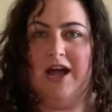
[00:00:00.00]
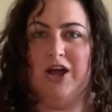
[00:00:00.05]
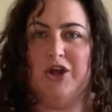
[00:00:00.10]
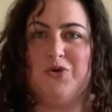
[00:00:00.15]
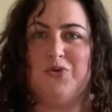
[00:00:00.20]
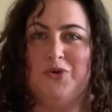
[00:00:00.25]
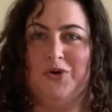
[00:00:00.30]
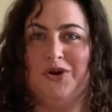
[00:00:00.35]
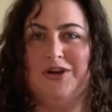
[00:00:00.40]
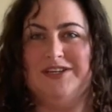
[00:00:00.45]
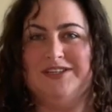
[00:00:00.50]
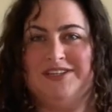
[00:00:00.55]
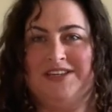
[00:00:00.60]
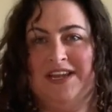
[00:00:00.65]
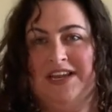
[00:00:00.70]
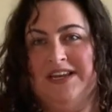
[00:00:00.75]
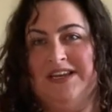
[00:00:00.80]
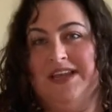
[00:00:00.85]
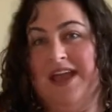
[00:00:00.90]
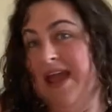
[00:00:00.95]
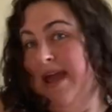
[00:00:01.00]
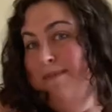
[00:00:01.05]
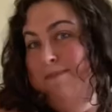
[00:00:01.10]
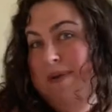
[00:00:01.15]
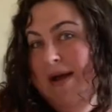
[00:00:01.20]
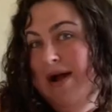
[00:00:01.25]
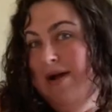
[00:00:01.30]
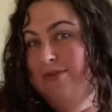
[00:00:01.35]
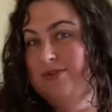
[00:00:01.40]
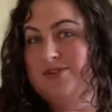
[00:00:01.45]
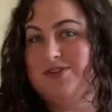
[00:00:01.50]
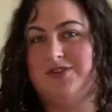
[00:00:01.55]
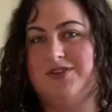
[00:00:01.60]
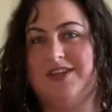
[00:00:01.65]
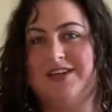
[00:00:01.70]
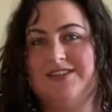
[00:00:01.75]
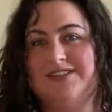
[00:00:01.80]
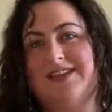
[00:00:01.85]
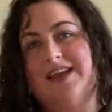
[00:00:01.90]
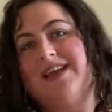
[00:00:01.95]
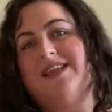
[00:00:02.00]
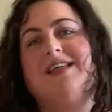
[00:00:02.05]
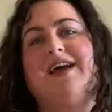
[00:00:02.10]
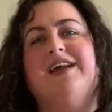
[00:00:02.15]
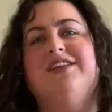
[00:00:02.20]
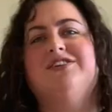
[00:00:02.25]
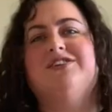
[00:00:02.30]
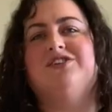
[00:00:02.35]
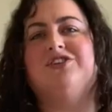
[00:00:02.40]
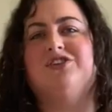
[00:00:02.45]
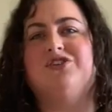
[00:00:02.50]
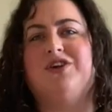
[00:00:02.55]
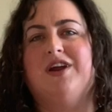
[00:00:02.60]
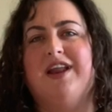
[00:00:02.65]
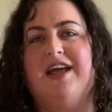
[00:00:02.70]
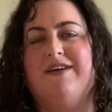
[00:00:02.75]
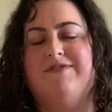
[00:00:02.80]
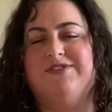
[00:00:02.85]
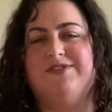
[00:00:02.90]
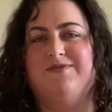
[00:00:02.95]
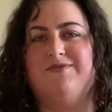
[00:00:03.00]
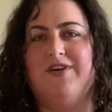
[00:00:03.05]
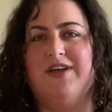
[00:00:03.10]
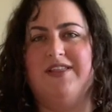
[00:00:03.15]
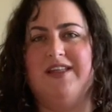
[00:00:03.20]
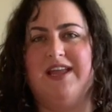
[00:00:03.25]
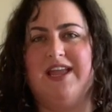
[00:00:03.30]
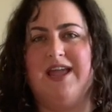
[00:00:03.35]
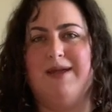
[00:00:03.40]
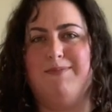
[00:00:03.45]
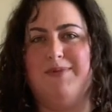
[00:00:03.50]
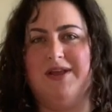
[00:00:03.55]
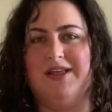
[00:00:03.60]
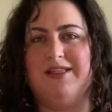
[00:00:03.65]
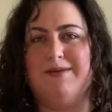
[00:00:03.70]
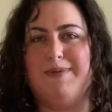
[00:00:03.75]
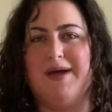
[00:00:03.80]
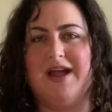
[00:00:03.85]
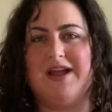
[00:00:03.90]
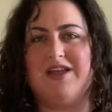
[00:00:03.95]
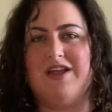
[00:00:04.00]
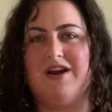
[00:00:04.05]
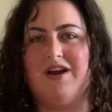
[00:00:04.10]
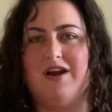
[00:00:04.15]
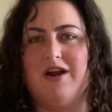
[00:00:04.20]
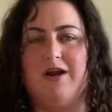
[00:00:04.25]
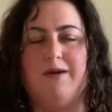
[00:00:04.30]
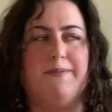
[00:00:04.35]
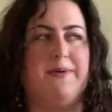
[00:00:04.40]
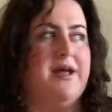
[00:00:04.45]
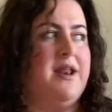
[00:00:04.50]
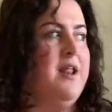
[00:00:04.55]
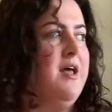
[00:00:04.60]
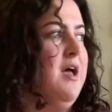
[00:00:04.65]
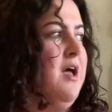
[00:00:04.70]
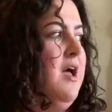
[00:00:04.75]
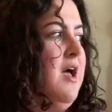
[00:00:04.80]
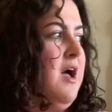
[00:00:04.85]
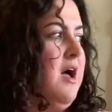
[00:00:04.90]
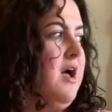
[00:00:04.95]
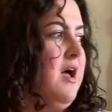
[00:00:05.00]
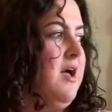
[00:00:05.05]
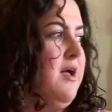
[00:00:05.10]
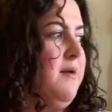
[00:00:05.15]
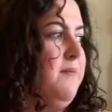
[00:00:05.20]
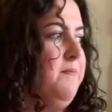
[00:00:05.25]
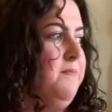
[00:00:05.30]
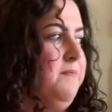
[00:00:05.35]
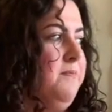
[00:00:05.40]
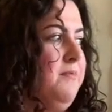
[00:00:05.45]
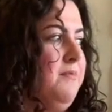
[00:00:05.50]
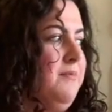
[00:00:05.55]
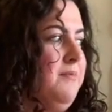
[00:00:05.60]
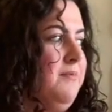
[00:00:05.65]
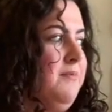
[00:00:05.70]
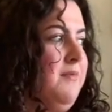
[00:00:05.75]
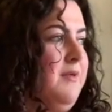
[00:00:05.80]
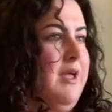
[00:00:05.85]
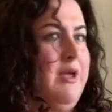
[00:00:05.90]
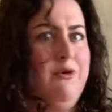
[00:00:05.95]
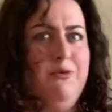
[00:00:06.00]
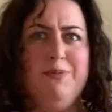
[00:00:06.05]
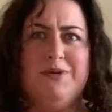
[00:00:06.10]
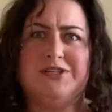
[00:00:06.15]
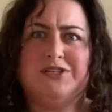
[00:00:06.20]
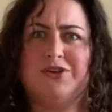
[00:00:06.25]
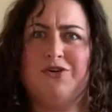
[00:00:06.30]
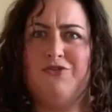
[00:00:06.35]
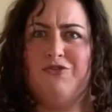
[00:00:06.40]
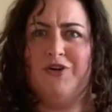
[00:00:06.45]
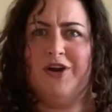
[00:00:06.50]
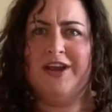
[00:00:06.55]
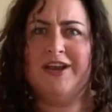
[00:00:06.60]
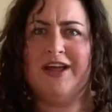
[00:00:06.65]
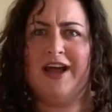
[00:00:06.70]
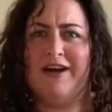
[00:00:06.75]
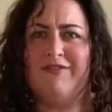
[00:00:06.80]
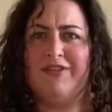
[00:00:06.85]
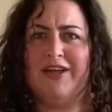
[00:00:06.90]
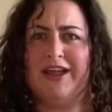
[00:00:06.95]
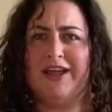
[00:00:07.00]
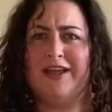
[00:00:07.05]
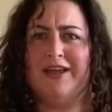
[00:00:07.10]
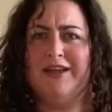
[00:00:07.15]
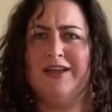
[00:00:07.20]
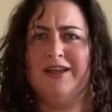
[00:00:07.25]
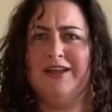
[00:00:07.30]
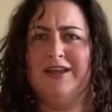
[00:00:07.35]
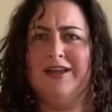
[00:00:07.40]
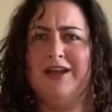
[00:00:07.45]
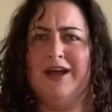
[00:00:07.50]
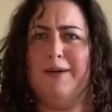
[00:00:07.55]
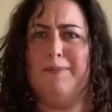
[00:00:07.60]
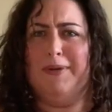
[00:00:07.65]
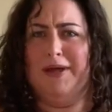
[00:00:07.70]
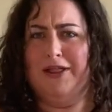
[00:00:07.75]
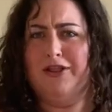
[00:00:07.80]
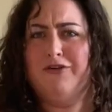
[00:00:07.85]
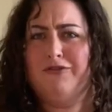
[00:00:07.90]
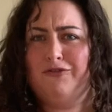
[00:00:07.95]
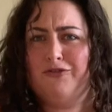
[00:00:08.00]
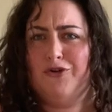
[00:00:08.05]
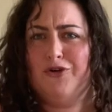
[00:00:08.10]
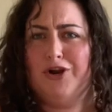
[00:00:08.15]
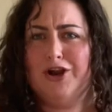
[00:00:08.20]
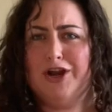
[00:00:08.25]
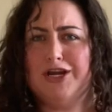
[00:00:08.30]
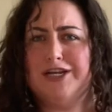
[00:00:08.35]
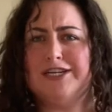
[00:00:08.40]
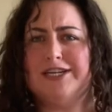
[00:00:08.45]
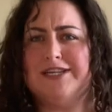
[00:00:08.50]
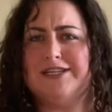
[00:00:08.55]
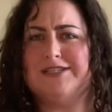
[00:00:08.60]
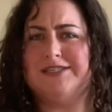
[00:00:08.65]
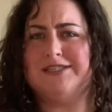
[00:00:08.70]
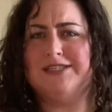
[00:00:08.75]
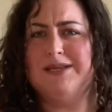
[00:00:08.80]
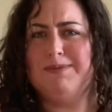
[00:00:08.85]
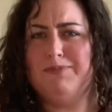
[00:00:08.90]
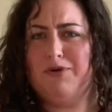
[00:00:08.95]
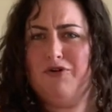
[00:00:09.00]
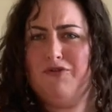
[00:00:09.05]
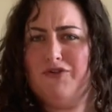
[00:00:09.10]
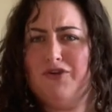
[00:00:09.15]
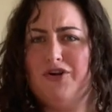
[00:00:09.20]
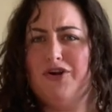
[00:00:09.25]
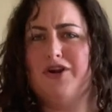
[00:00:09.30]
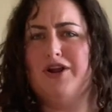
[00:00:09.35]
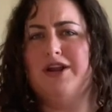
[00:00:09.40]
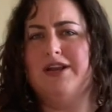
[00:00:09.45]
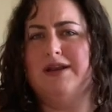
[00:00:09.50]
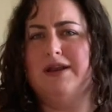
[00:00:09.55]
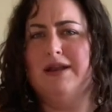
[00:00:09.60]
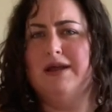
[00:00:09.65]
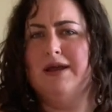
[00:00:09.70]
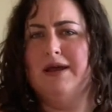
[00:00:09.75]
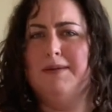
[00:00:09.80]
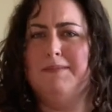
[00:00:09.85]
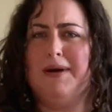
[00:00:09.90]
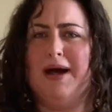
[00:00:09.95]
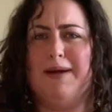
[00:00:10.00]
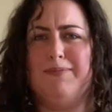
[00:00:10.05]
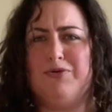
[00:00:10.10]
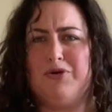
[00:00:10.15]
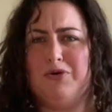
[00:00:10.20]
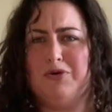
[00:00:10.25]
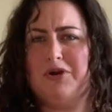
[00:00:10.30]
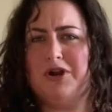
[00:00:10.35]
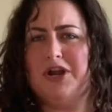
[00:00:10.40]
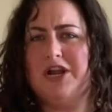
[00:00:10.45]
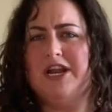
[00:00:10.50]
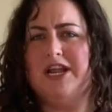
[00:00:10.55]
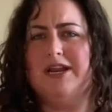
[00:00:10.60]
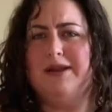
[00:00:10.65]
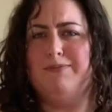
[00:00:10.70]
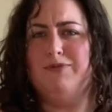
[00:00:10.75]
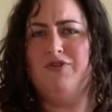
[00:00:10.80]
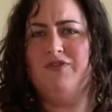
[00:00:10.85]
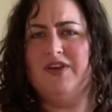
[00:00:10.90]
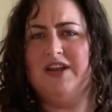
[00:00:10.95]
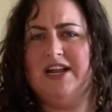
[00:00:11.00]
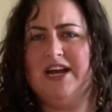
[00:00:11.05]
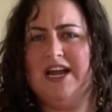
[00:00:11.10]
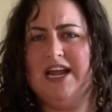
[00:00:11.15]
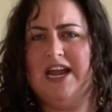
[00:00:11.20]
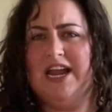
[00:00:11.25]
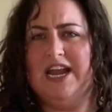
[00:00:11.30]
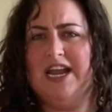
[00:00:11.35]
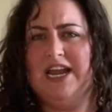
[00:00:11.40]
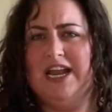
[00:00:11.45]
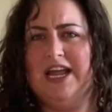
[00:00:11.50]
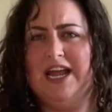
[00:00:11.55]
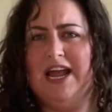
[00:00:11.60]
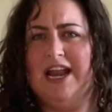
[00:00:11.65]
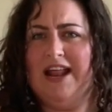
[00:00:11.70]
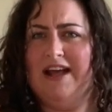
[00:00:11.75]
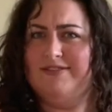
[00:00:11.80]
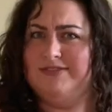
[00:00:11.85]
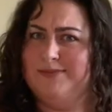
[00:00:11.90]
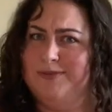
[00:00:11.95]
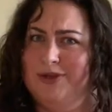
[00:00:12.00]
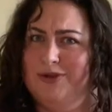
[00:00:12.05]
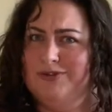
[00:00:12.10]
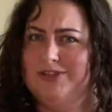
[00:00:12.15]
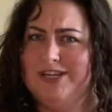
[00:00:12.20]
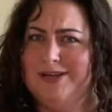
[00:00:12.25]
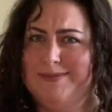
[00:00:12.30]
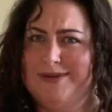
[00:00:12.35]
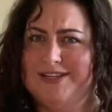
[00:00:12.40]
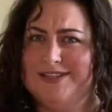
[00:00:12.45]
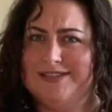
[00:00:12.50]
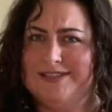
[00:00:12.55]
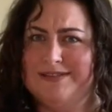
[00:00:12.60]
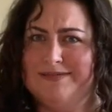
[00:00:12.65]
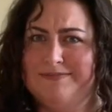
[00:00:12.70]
quarantine campouts or things like that, just to try to have some fun, like camping in the backyard. But it would be so fun to have like a pillow fort and a sleepover and popcorn and a movie night and have some cute jammies.